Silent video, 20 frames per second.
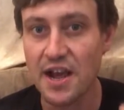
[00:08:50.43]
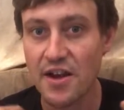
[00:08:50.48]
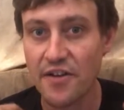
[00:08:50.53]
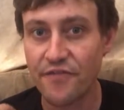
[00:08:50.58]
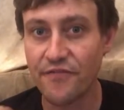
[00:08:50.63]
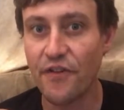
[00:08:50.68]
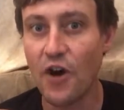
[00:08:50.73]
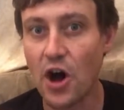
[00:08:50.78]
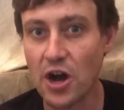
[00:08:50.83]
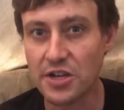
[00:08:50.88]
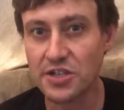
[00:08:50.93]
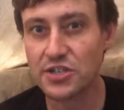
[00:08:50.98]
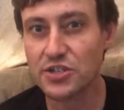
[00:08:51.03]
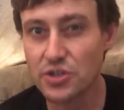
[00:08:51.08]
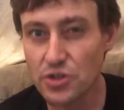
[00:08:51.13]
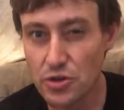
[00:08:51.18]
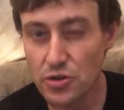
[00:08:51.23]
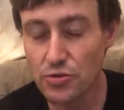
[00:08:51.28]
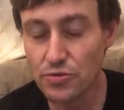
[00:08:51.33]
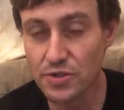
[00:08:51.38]
Fox
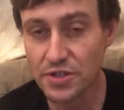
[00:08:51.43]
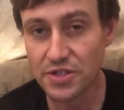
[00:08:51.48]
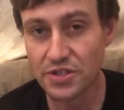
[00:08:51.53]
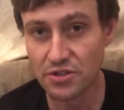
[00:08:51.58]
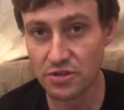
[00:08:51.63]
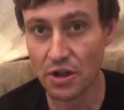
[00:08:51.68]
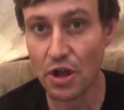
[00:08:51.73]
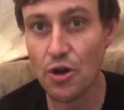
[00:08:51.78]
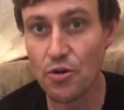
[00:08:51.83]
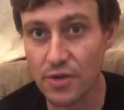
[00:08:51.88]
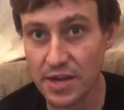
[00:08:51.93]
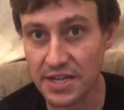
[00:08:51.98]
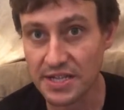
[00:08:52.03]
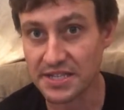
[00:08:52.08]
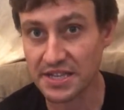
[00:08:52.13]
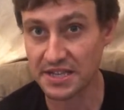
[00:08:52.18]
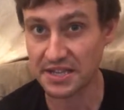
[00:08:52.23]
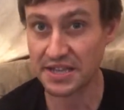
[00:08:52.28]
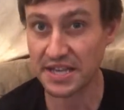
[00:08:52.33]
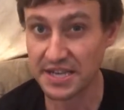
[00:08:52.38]
News slogans
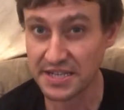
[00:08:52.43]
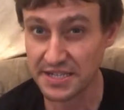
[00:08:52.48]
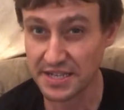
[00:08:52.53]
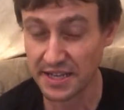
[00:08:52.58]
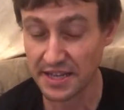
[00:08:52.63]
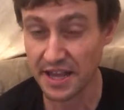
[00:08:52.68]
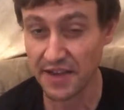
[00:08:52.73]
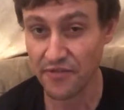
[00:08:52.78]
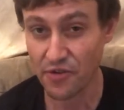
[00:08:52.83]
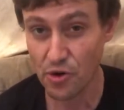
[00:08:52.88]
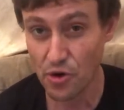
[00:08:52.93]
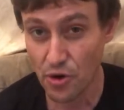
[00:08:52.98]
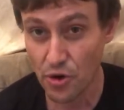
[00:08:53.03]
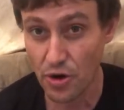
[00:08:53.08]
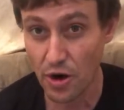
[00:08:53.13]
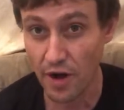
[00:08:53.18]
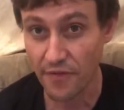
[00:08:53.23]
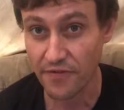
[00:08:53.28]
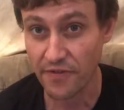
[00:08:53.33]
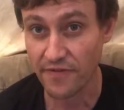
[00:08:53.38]
and things that they've heard
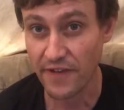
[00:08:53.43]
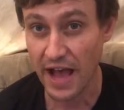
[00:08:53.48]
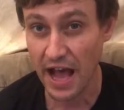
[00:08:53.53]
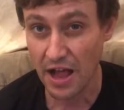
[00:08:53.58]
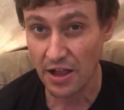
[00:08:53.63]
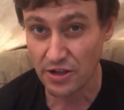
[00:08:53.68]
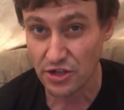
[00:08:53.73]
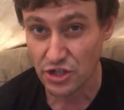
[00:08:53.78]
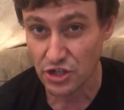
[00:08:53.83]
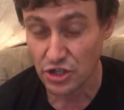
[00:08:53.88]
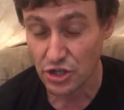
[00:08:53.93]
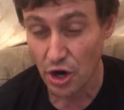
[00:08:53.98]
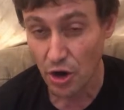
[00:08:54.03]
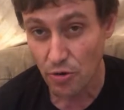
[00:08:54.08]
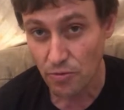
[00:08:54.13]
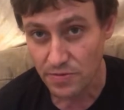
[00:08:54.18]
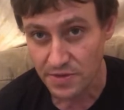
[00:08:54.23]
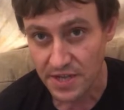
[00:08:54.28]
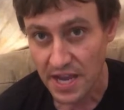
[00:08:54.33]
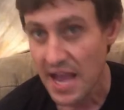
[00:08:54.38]
off of Alex
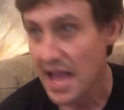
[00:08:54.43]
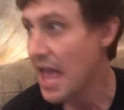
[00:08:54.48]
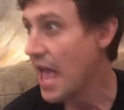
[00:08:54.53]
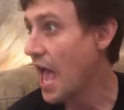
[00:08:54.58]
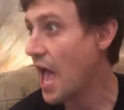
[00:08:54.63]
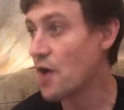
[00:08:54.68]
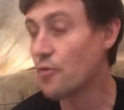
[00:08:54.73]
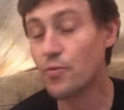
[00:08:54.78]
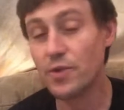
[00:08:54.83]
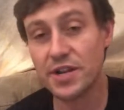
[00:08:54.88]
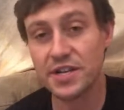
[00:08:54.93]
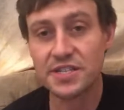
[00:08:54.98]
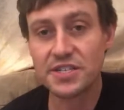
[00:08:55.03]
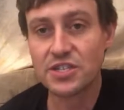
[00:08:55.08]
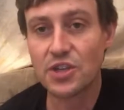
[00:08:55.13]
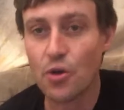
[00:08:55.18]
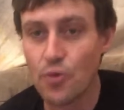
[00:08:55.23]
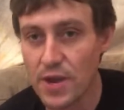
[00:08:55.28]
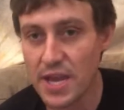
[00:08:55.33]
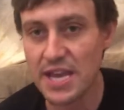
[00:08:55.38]
Jones, and when it's
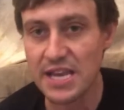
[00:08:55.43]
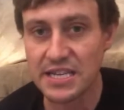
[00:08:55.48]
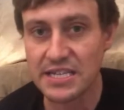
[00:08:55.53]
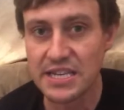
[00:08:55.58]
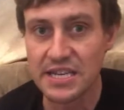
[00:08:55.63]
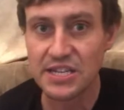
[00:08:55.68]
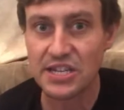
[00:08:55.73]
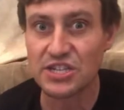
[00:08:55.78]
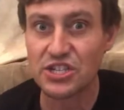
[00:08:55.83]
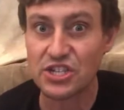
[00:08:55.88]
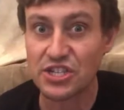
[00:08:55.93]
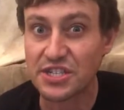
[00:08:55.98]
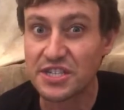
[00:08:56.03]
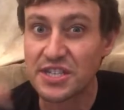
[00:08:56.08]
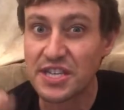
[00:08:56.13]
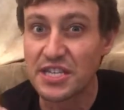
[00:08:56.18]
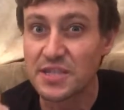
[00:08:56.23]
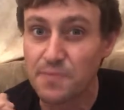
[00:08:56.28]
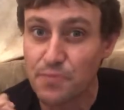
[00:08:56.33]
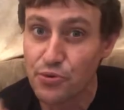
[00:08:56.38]
so easy to just
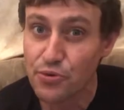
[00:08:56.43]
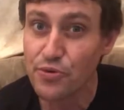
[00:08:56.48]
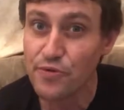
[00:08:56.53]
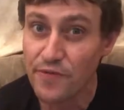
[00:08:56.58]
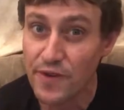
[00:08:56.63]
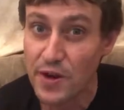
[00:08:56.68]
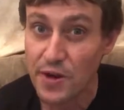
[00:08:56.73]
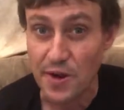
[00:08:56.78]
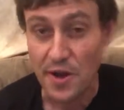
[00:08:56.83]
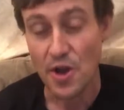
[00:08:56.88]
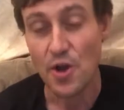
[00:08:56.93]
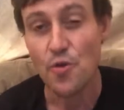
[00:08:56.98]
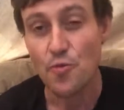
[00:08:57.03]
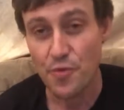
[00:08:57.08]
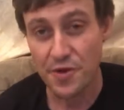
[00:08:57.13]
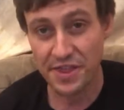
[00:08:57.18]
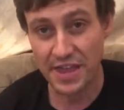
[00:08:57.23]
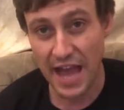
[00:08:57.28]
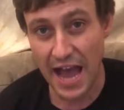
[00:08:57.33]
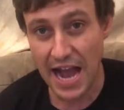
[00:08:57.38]
disprove it
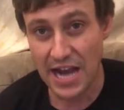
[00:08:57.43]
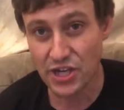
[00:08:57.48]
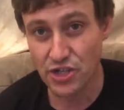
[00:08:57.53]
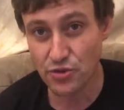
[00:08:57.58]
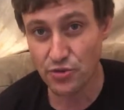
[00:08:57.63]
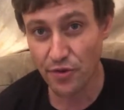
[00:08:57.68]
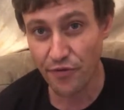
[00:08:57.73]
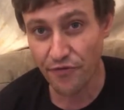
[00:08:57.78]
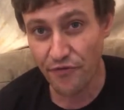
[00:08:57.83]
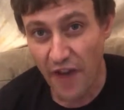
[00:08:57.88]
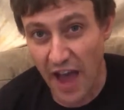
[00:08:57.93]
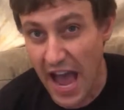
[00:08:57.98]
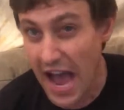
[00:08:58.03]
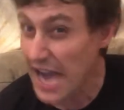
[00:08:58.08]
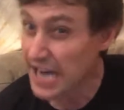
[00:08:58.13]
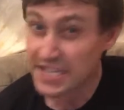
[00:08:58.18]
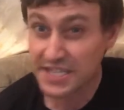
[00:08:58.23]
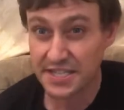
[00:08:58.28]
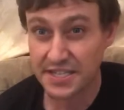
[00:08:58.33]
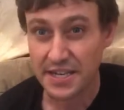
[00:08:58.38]
with actual
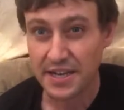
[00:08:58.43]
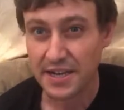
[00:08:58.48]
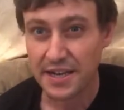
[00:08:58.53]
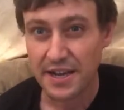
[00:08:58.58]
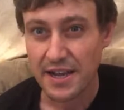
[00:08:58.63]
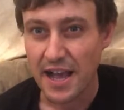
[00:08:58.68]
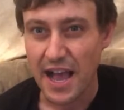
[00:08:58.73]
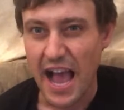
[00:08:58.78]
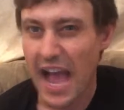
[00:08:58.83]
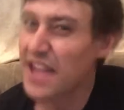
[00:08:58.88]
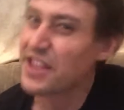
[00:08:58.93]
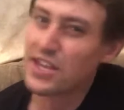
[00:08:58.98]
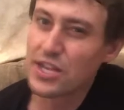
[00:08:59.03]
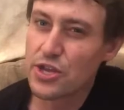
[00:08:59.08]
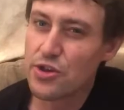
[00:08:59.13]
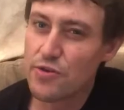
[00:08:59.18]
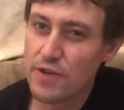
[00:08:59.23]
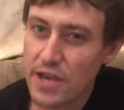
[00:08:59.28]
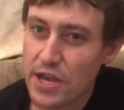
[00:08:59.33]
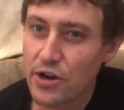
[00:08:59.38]
facts, and then
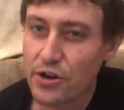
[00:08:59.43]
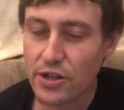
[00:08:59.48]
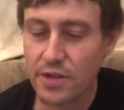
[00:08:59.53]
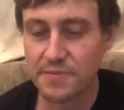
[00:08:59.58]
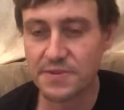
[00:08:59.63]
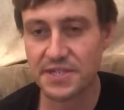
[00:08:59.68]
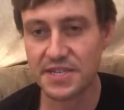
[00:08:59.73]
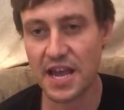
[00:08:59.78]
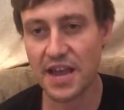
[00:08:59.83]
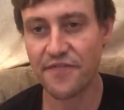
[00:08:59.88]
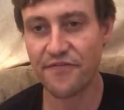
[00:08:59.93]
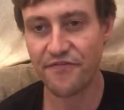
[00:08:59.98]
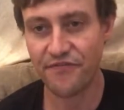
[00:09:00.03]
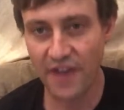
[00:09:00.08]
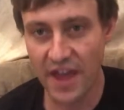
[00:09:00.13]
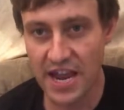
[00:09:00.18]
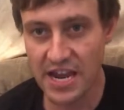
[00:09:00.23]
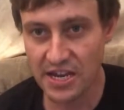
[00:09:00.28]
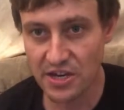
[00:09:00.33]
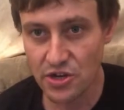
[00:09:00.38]
you hear them say
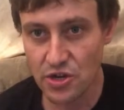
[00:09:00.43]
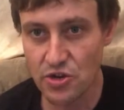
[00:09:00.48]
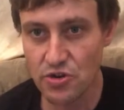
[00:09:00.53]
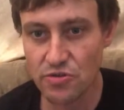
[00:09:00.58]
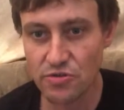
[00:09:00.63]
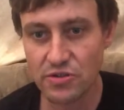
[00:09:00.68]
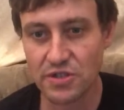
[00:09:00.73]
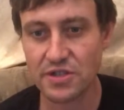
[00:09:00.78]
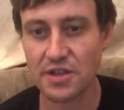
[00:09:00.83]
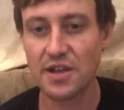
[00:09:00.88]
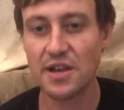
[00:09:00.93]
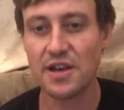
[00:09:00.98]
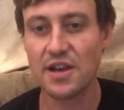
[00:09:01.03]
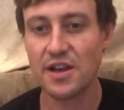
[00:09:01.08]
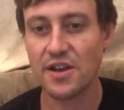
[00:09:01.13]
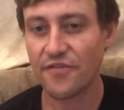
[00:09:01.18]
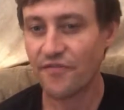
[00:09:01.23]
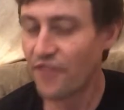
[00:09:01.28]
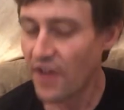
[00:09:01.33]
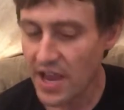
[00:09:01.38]
fake news,
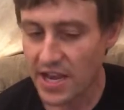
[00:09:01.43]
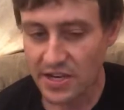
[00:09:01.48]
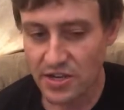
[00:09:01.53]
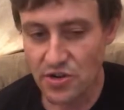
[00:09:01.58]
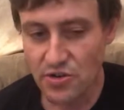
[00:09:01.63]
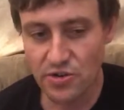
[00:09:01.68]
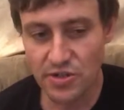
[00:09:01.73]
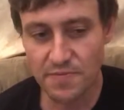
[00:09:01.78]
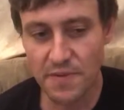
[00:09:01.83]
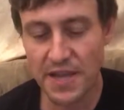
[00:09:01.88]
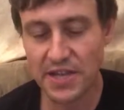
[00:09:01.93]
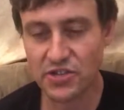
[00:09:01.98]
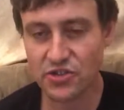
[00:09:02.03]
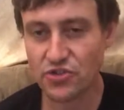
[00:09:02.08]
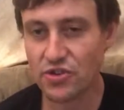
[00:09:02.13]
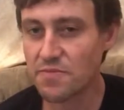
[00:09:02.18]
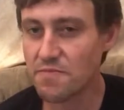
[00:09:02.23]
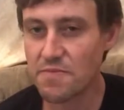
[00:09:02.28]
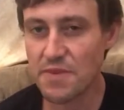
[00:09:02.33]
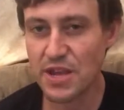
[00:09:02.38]
fake news,
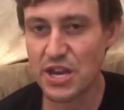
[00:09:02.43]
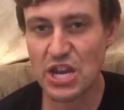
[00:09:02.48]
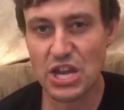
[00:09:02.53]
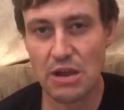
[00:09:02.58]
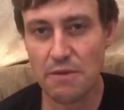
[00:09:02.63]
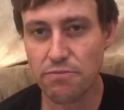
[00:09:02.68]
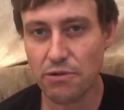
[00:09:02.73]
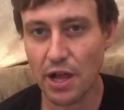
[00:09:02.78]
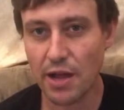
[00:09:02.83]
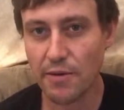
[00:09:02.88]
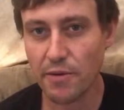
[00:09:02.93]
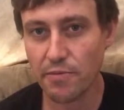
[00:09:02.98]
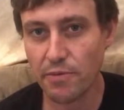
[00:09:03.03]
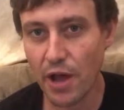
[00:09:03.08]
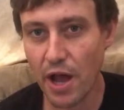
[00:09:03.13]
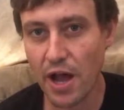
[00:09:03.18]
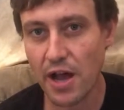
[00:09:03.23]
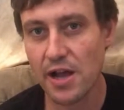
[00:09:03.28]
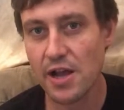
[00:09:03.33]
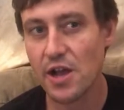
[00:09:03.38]
mainstream media, blah, blah,
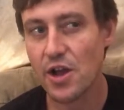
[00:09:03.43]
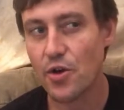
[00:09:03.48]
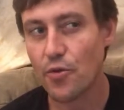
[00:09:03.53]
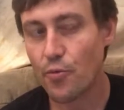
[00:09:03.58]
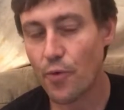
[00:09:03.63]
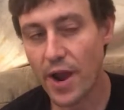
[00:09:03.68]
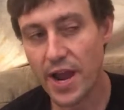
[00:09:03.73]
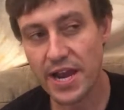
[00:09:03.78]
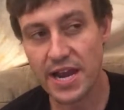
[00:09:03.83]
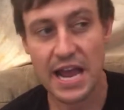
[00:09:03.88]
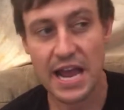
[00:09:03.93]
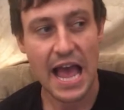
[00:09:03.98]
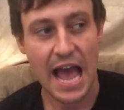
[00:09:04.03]
blah, right?